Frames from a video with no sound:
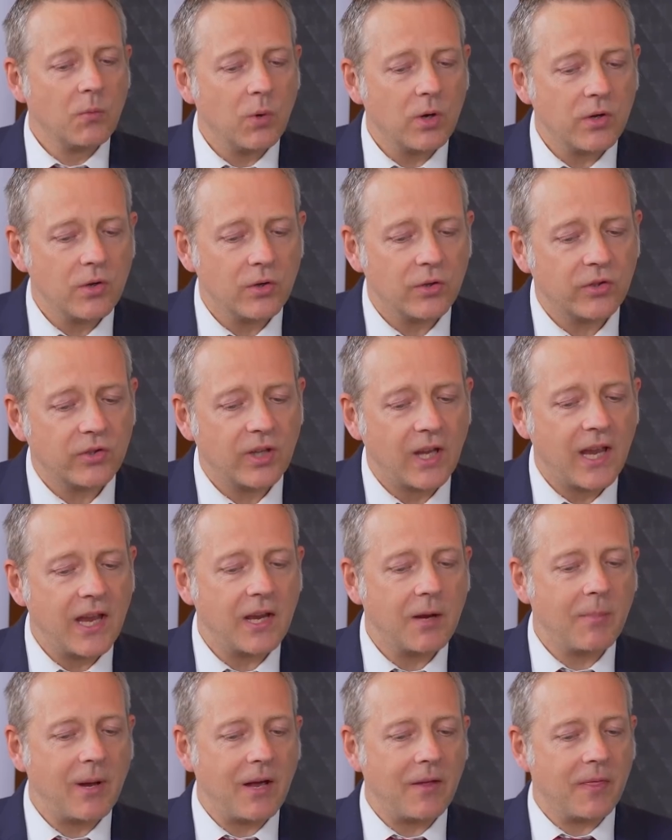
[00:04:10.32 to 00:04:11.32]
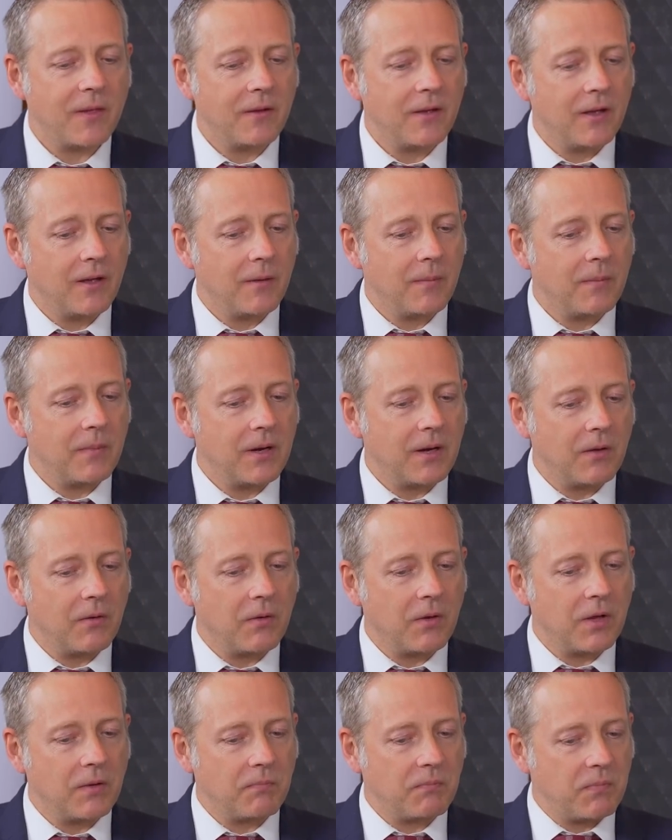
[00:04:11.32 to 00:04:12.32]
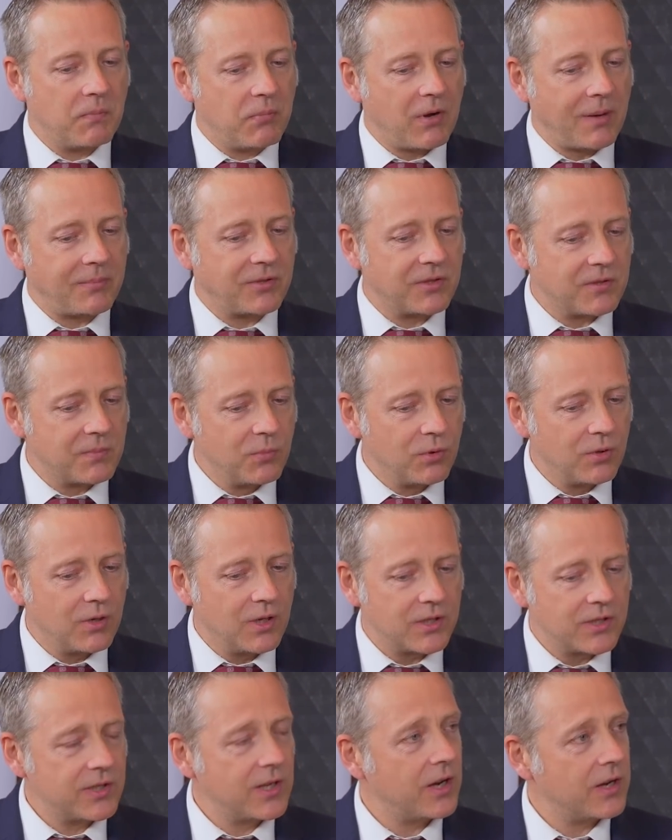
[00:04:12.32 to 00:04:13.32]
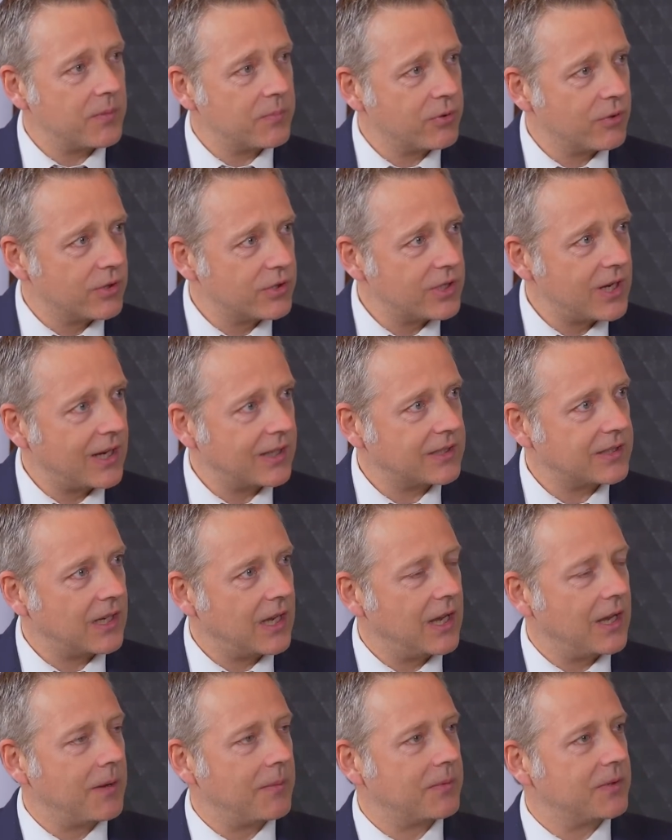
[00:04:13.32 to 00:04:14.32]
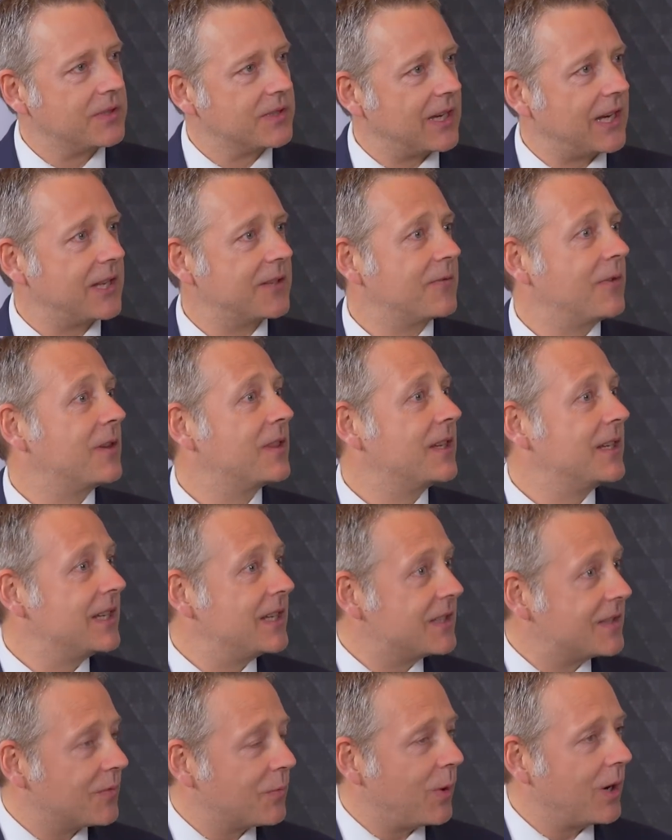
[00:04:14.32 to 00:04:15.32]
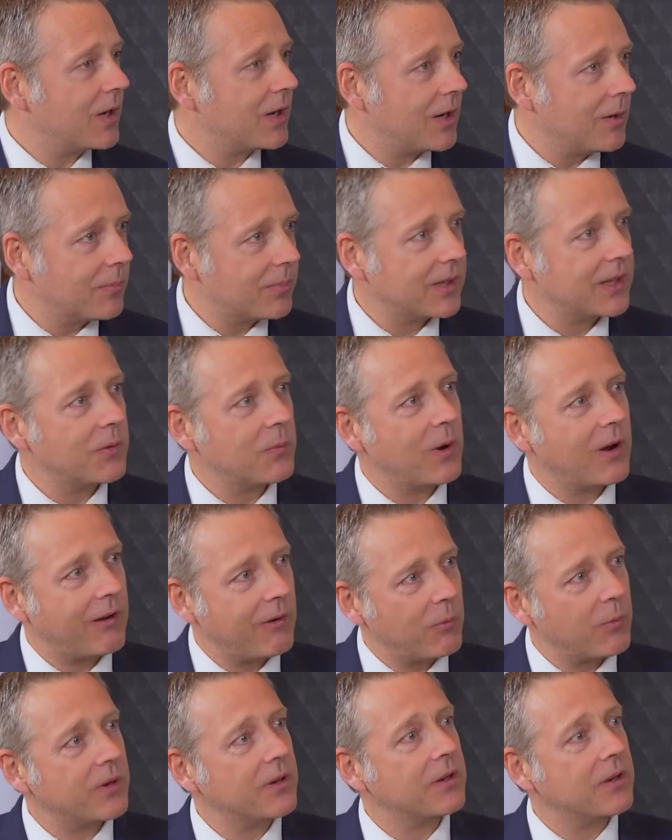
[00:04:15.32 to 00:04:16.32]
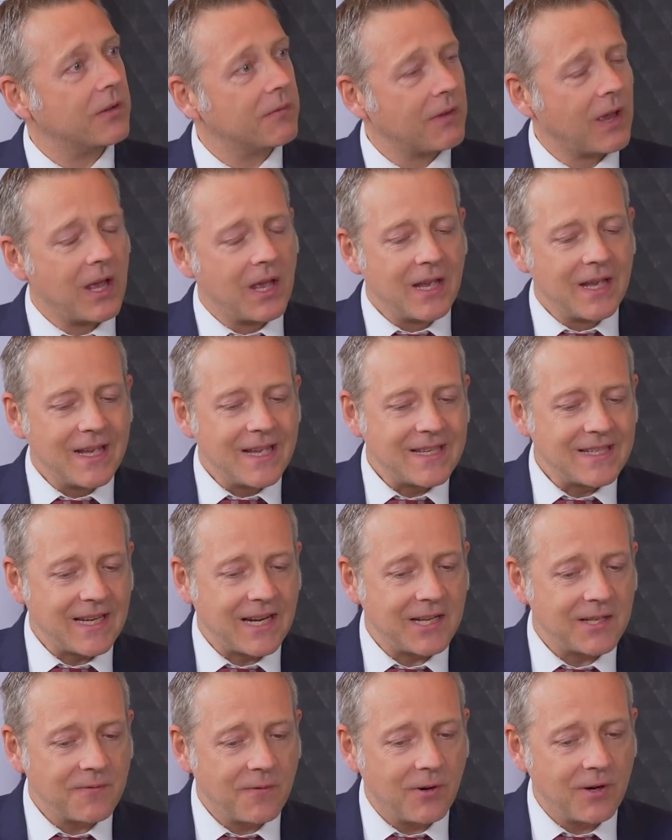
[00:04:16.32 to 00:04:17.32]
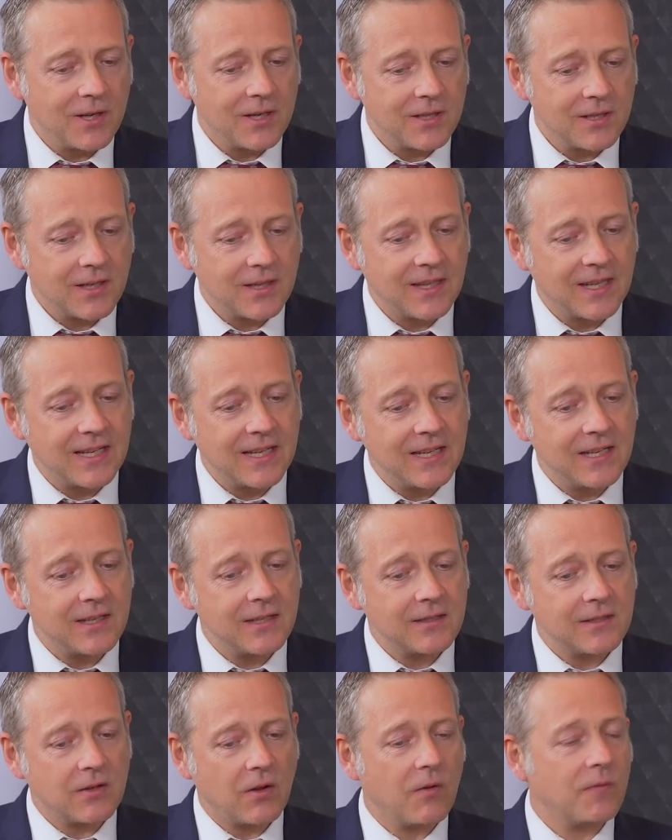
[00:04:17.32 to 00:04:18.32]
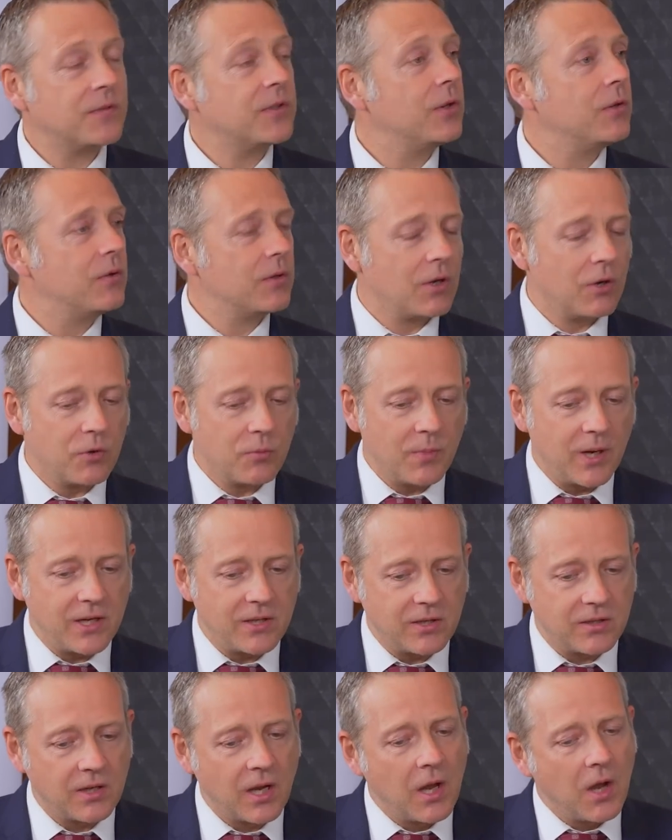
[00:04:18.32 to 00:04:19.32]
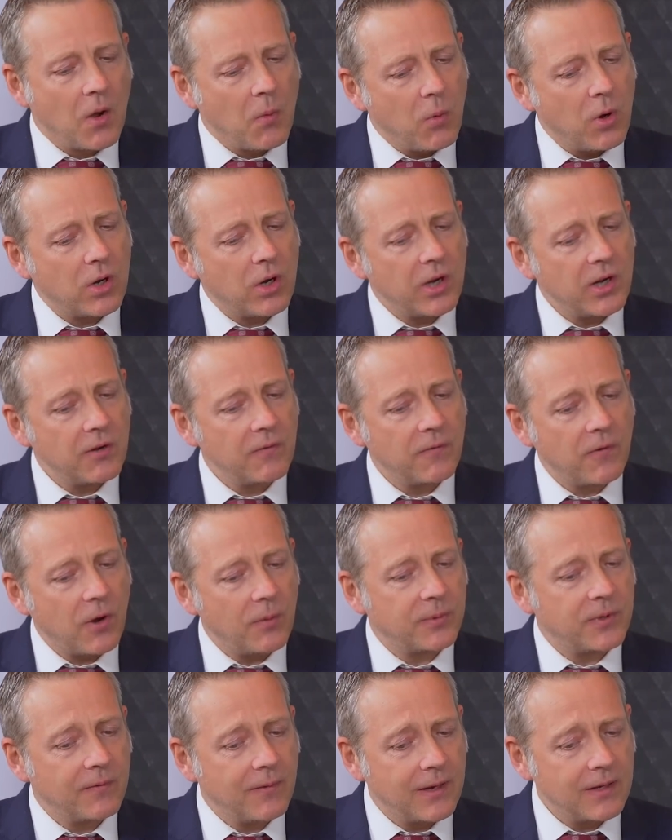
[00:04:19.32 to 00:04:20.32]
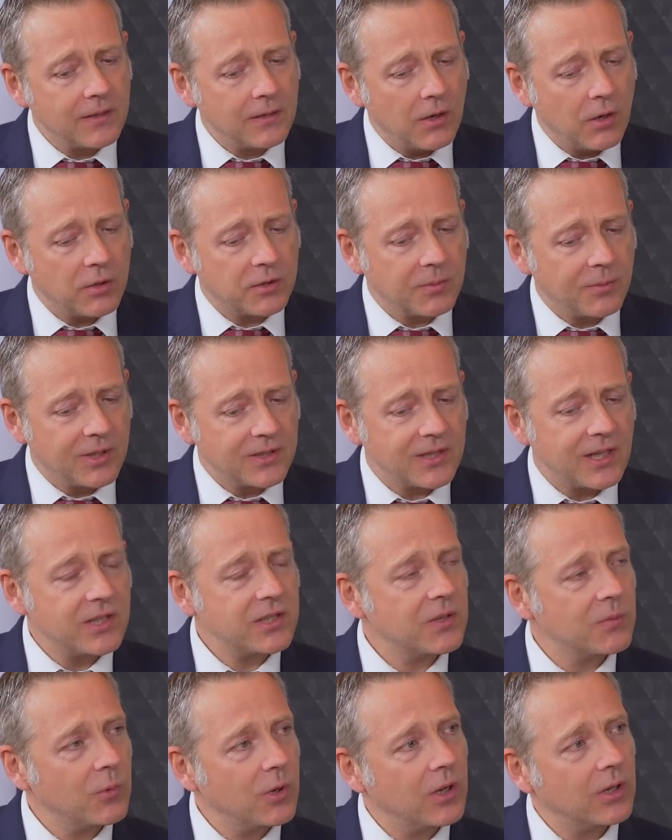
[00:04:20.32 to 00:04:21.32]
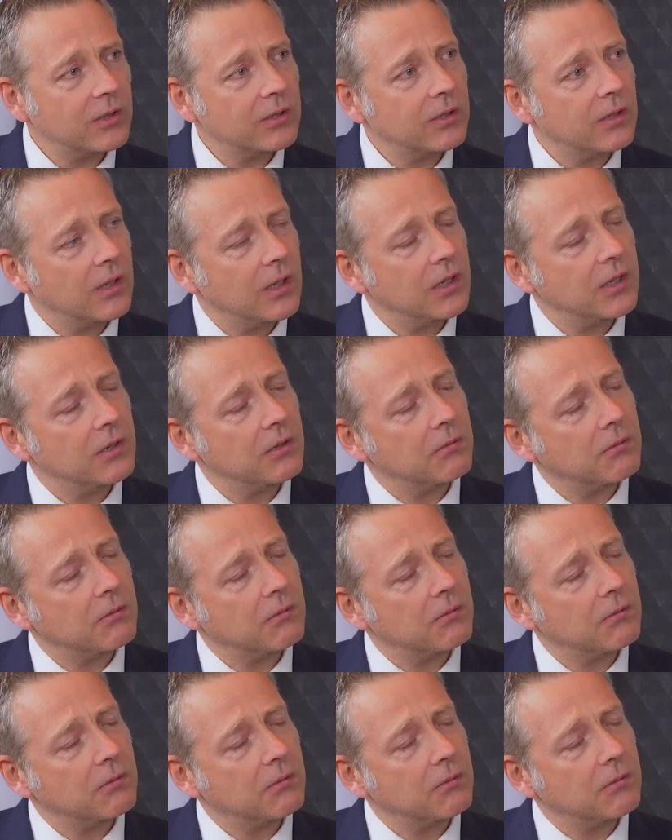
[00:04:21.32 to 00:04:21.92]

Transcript: what you're saying about perhaps a smaller starter project can satisfy the needs of one company where it wouldn't have satisfied the needs of two gold majors. What kind of optimization works are you